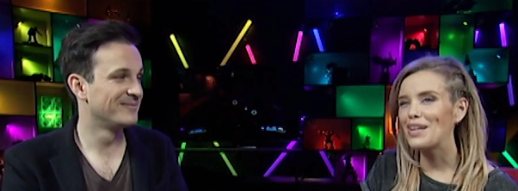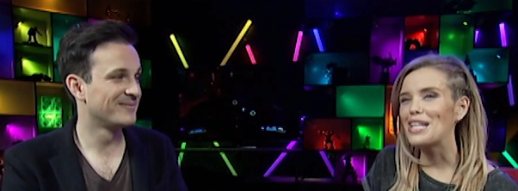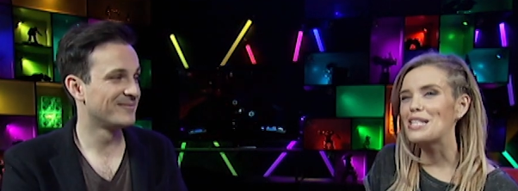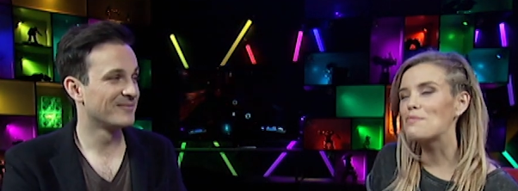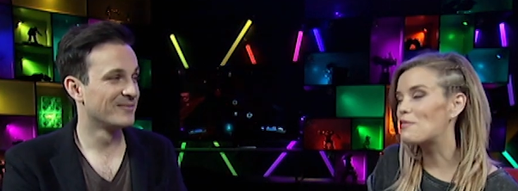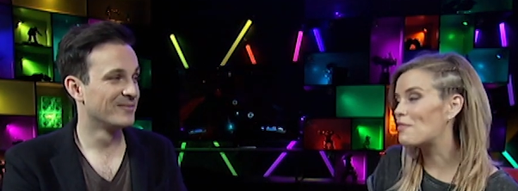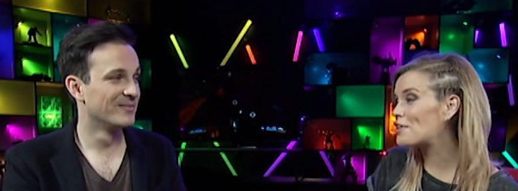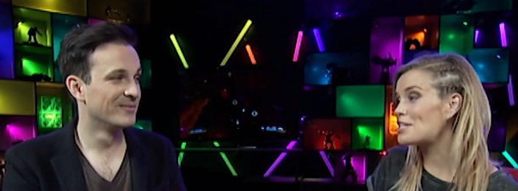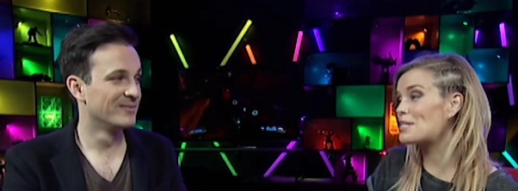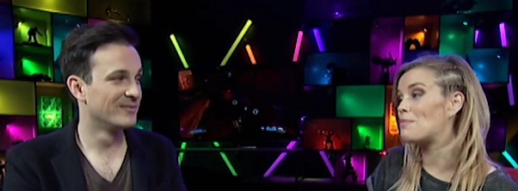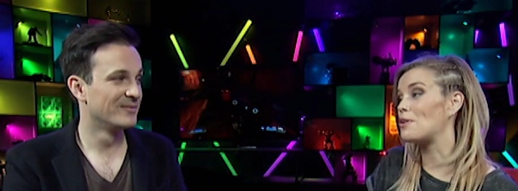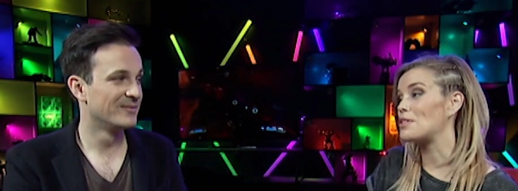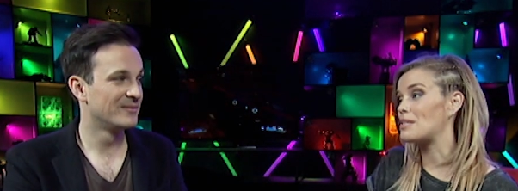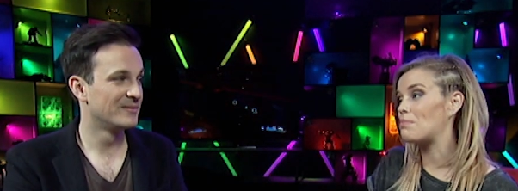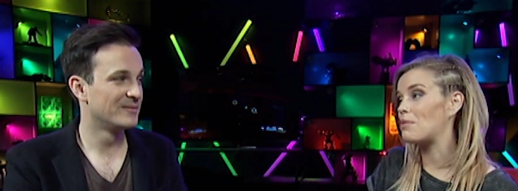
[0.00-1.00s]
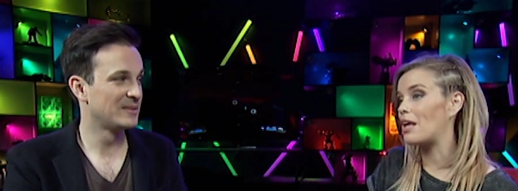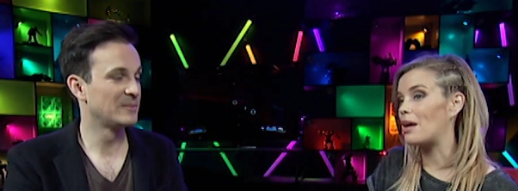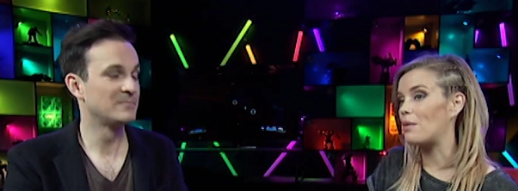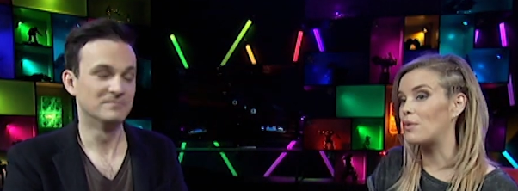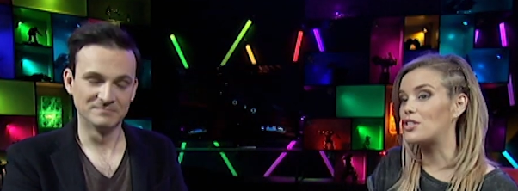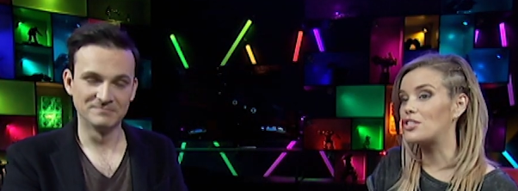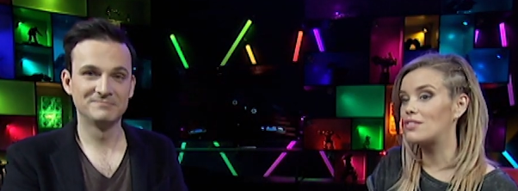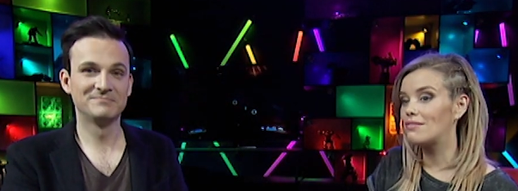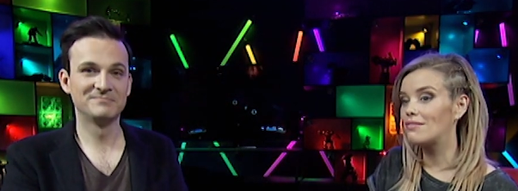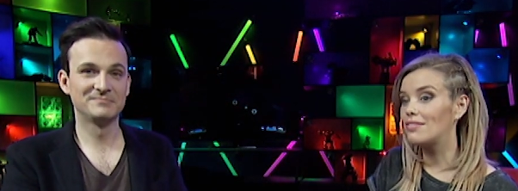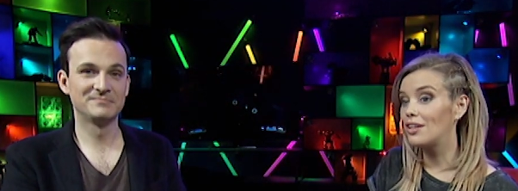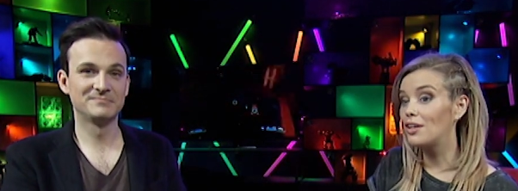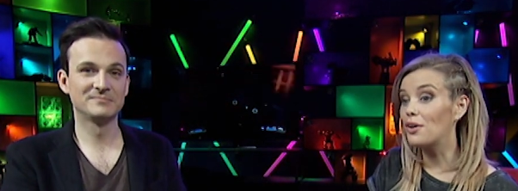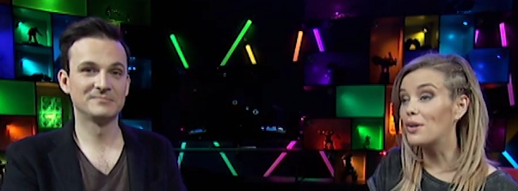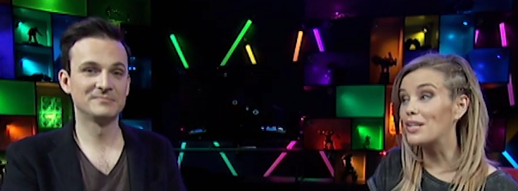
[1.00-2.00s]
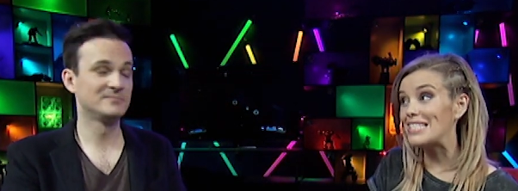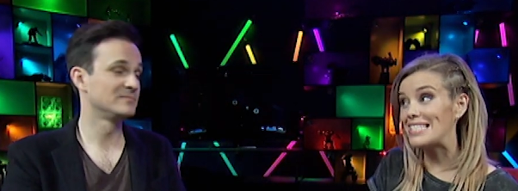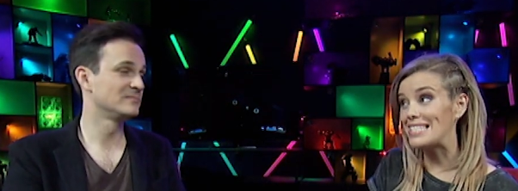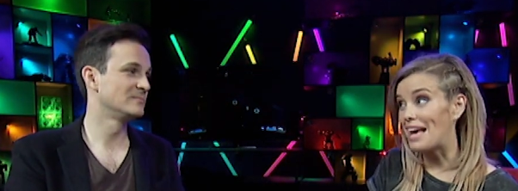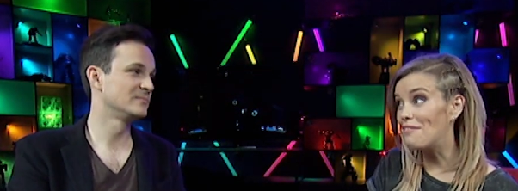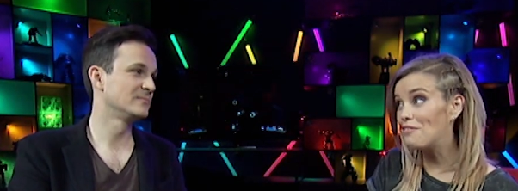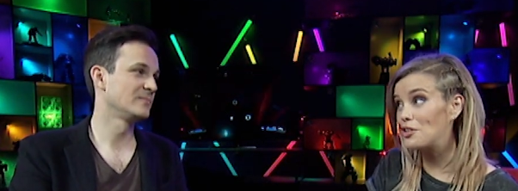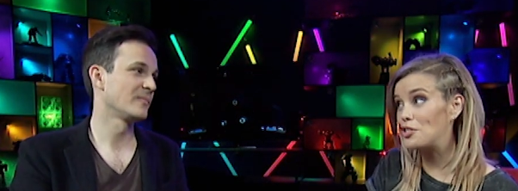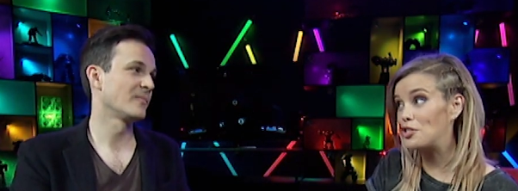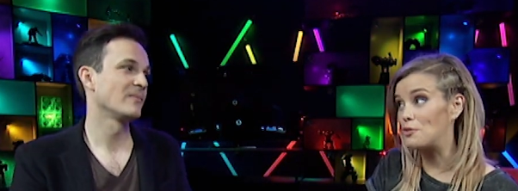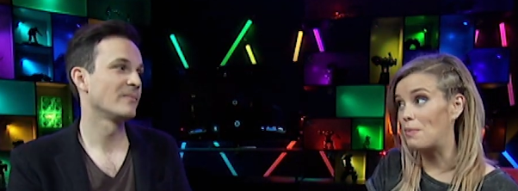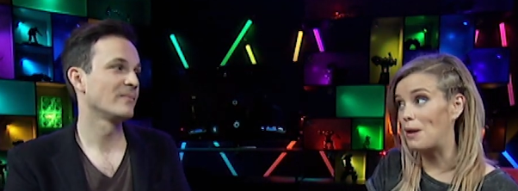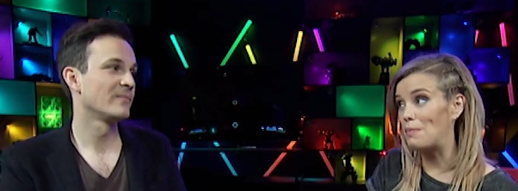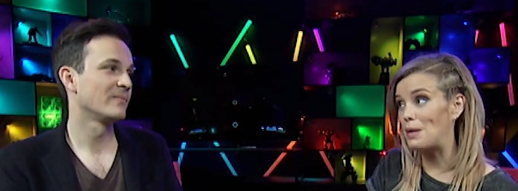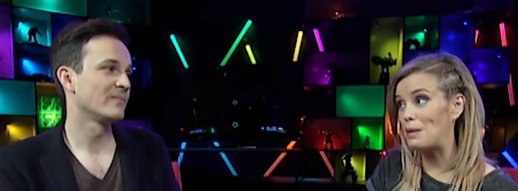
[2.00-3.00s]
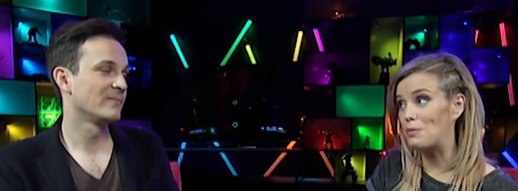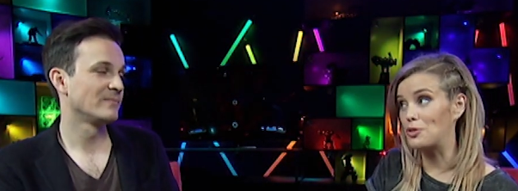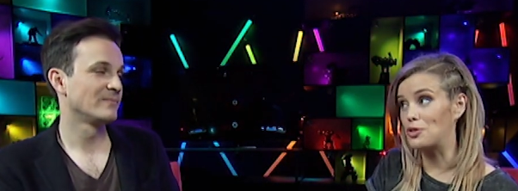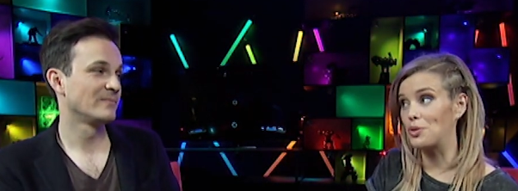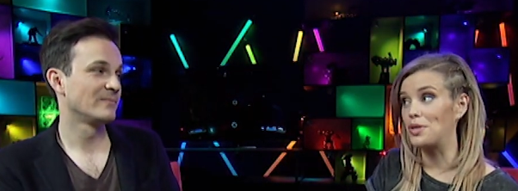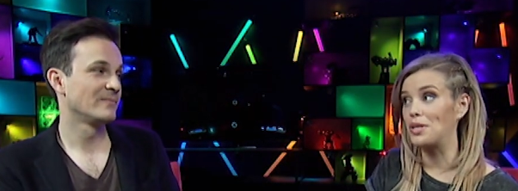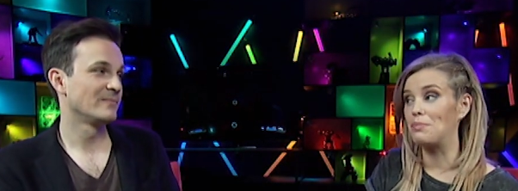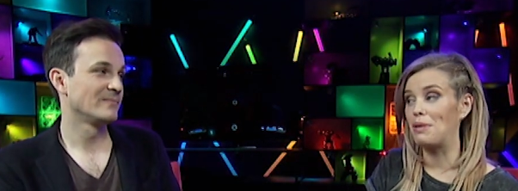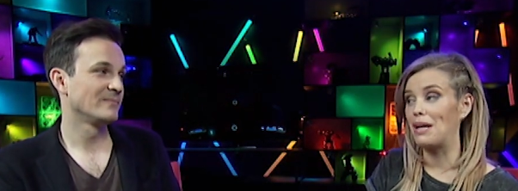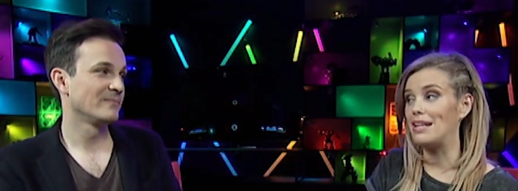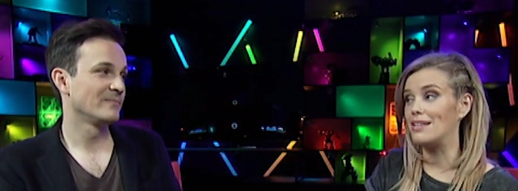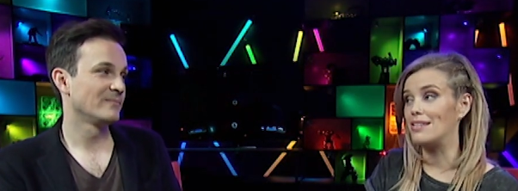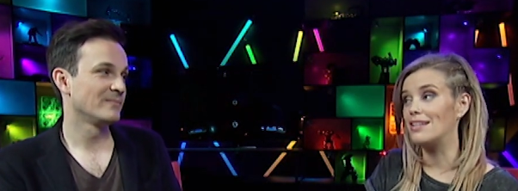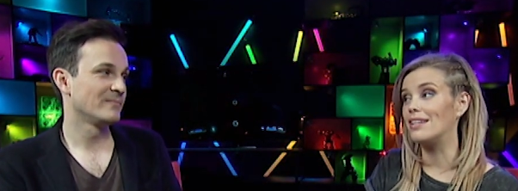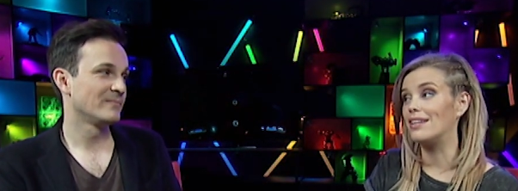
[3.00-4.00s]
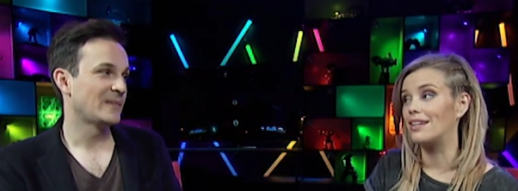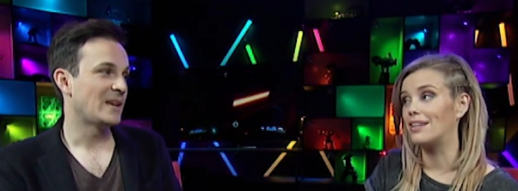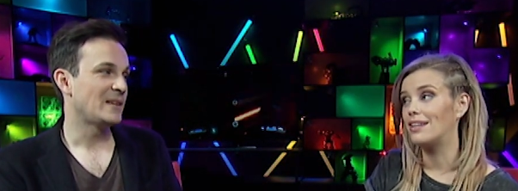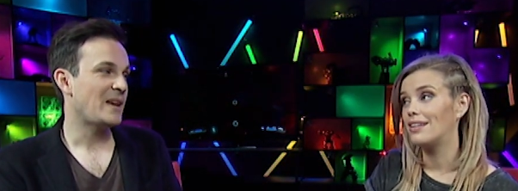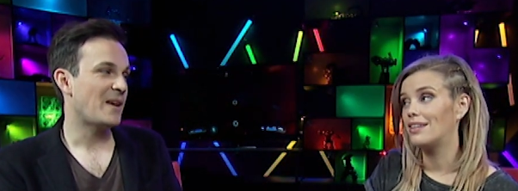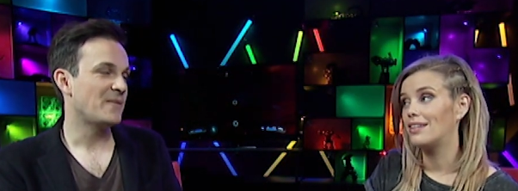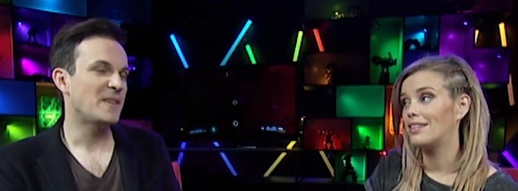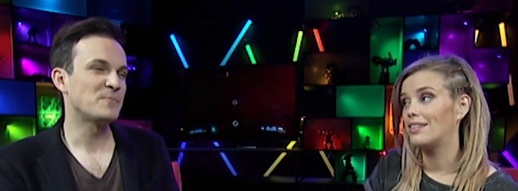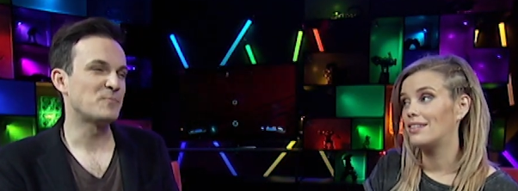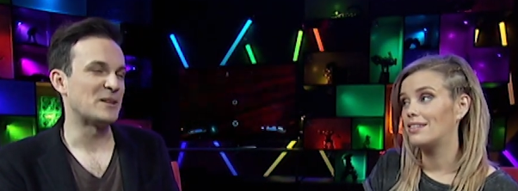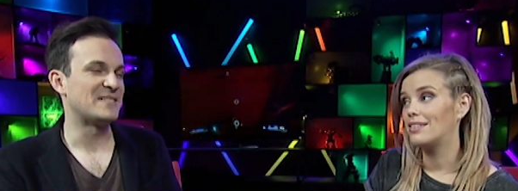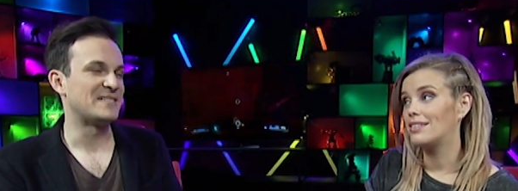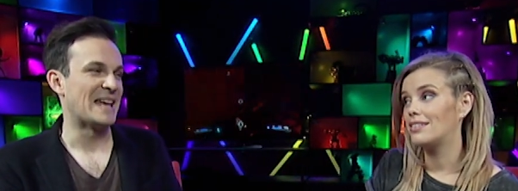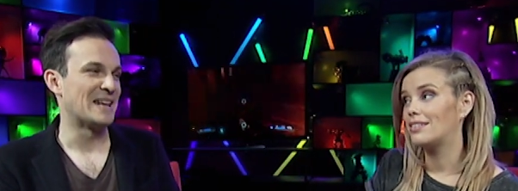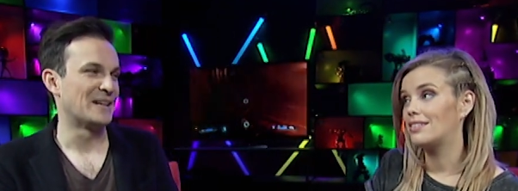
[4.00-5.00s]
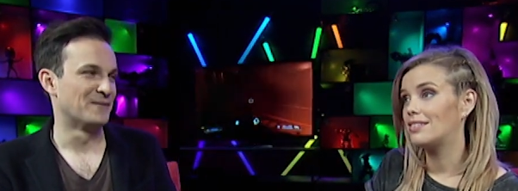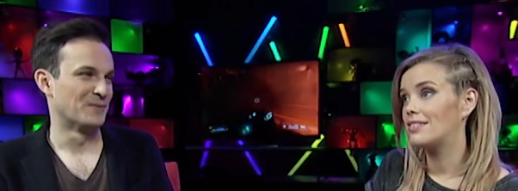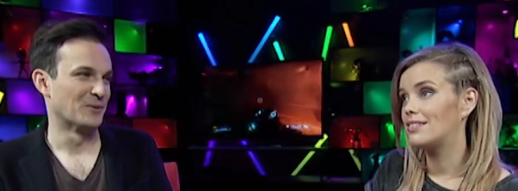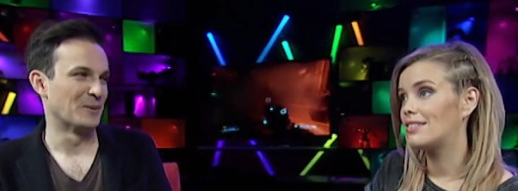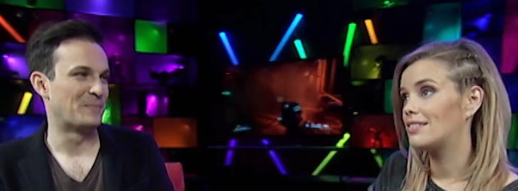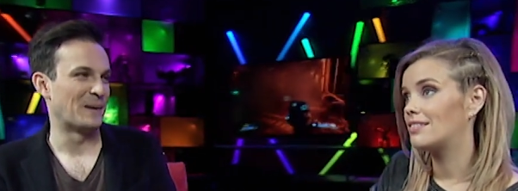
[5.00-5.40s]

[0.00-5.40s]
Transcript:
Speaker 1: let's move on to the multiplayer, which, you know, got savaged by people during the beta, didn't it?
Speaker 2: Yeah, that's pretty standard for a